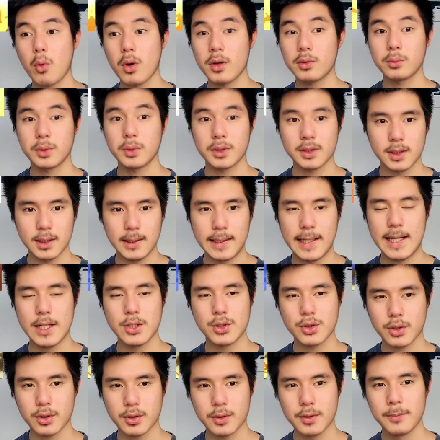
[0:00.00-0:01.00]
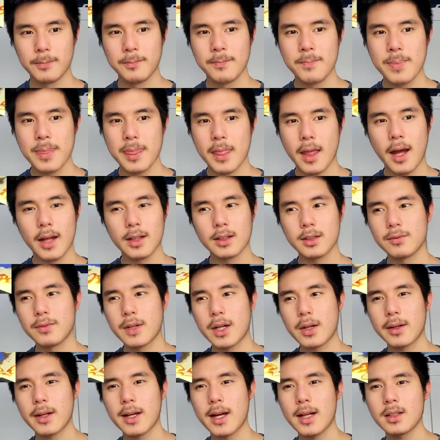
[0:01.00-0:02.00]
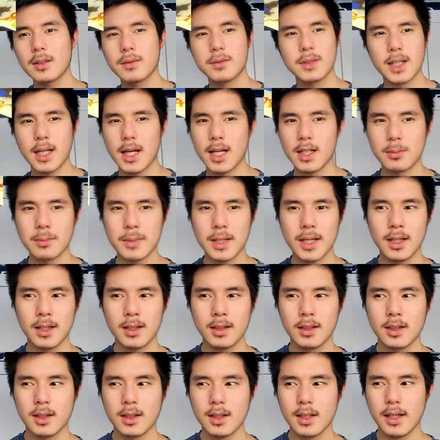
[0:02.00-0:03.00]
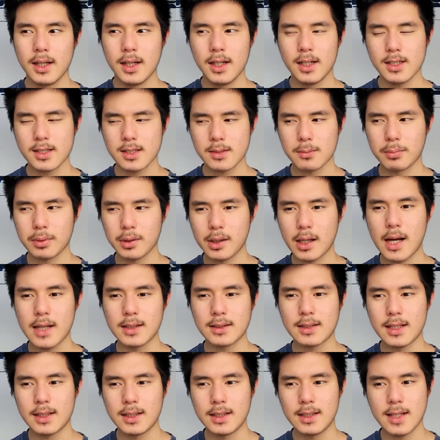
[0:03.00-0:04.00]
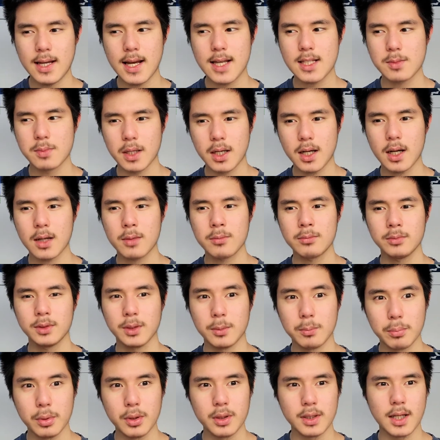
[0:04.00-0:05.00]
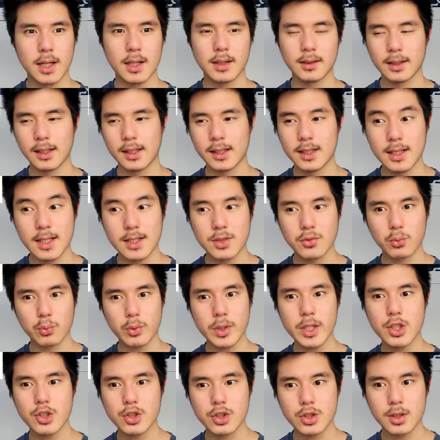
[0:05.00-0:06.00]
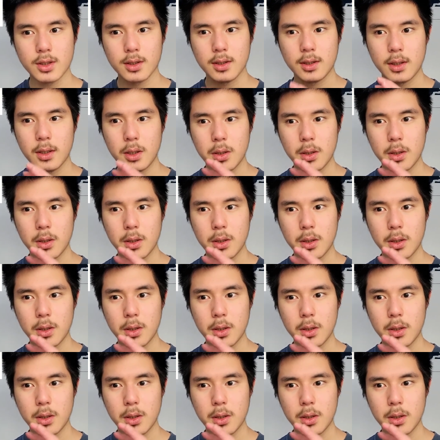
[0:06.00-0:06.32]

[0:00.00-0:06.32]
one with the nature. At the very end of the anime, it is implied that he has become the Buddha, like he has reached